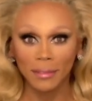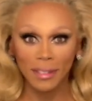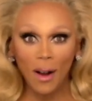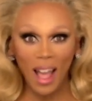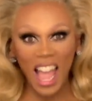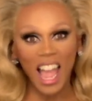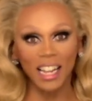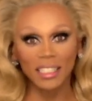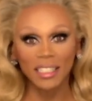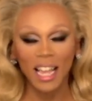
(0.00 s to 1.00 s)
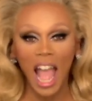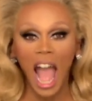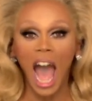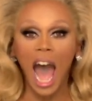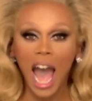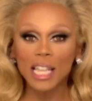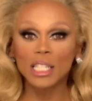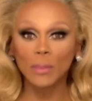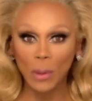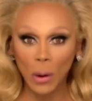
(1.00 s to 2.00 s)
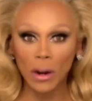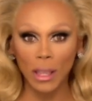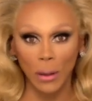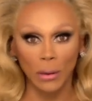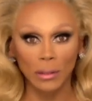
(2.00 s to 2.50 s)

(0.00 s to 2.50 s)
Go ahead. I support you.